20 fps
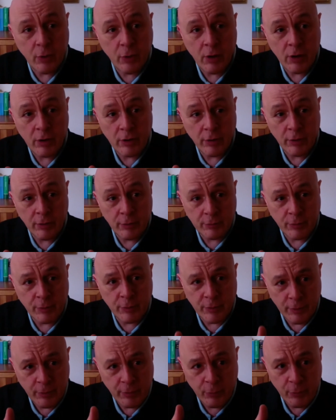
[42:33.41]

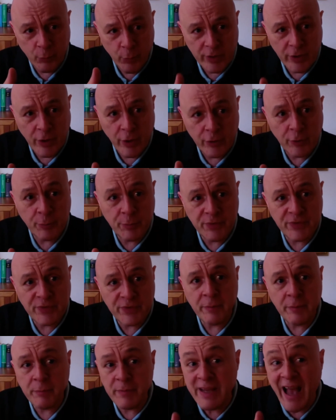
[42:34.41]

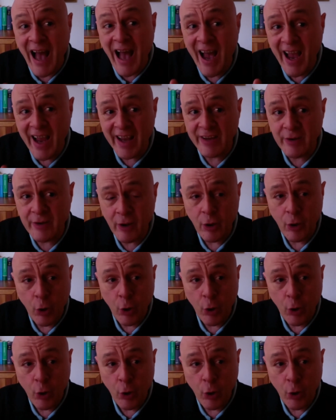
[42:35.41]
100% behind